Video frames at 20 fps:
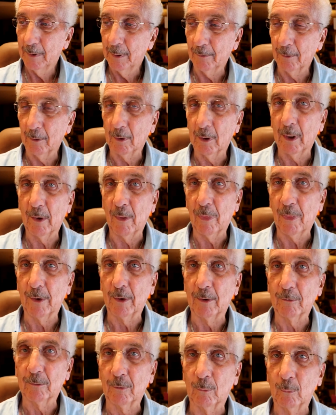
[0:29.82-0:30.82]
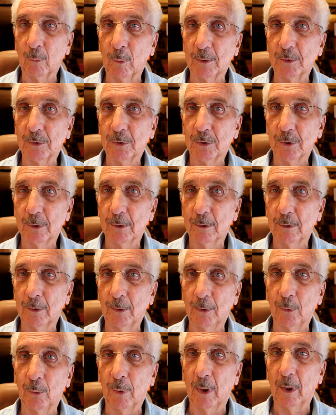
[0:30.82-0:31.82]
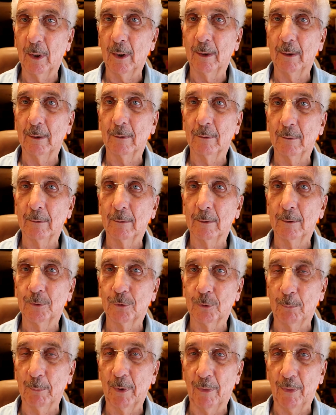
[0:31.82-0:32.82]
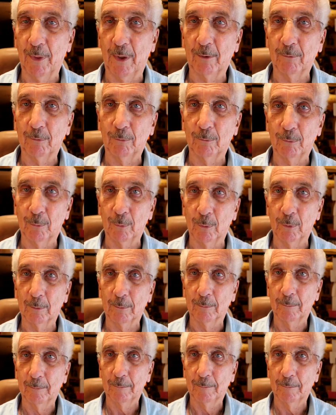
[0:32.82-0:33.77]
there are a lot of things for which you and I should be thankful for.